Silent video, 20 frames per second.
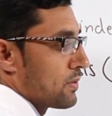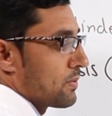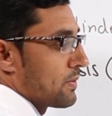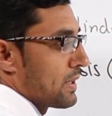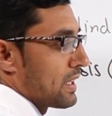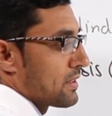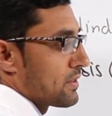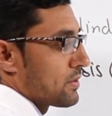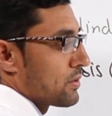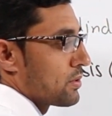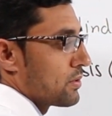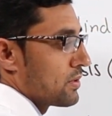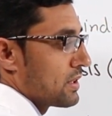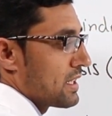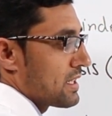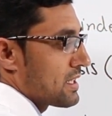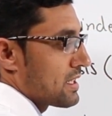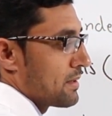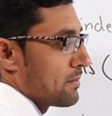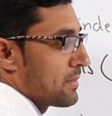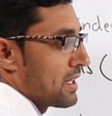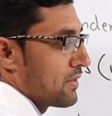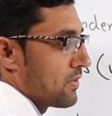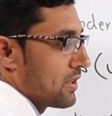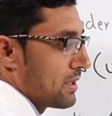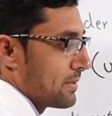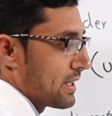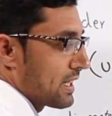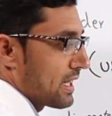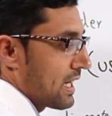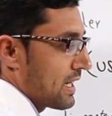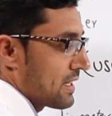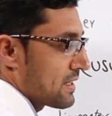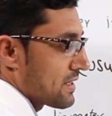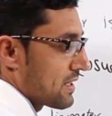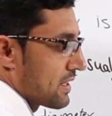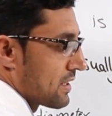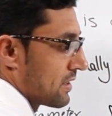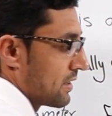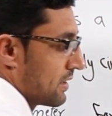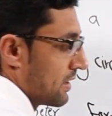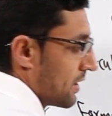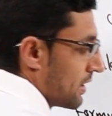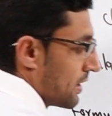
with 2 decimal will be cancelled.